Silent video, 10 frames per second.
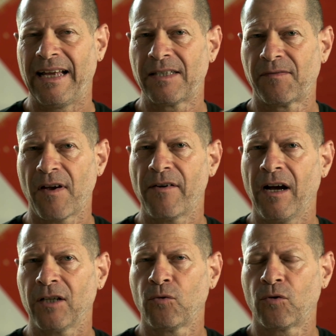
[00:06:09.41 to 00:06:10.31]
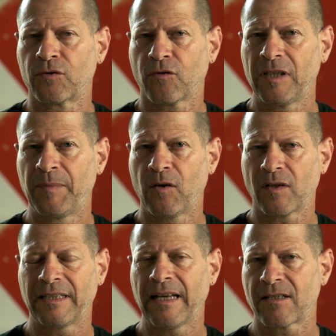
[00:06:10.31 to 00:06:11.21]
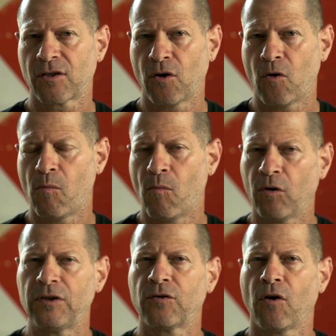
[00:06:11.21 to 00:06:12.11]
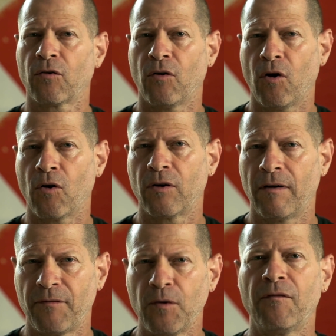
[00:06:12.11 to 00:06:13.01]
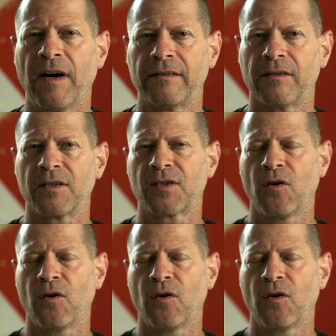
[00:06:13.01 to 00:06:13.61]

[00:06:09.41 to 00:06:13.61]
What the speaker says: it's very hard to control it because it has no monitor or viewfinder.